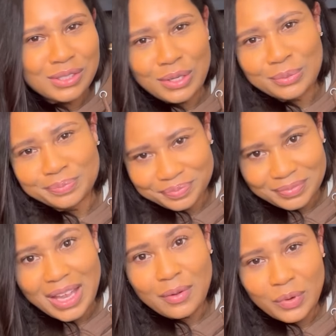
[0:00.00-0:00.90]
So
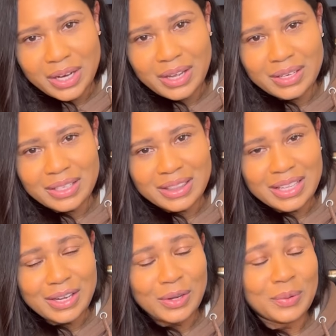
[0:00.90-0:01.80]
I went ahead and let
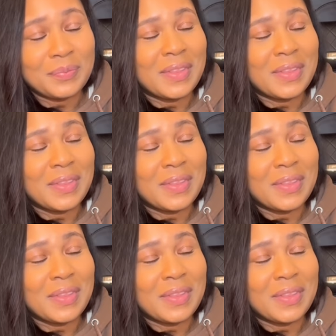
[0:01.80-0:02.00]
that go.